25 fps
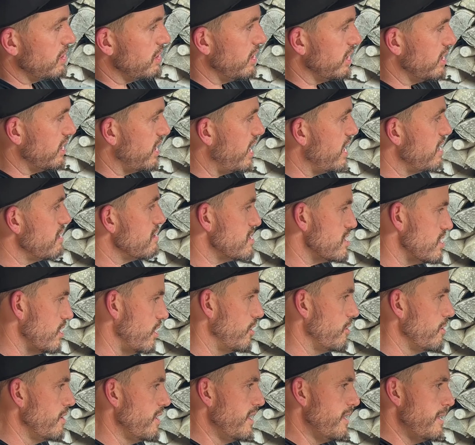like that.
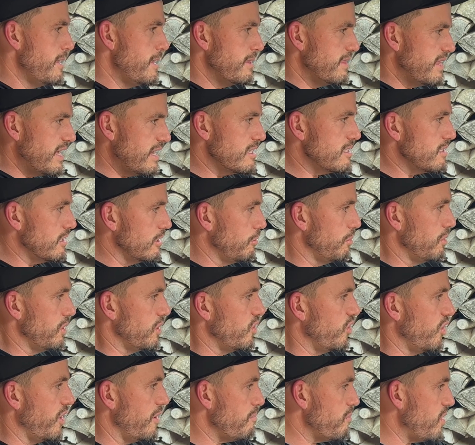So that is a little bit
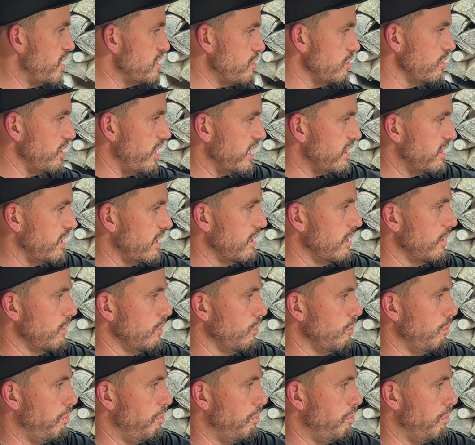annoying. I do like the little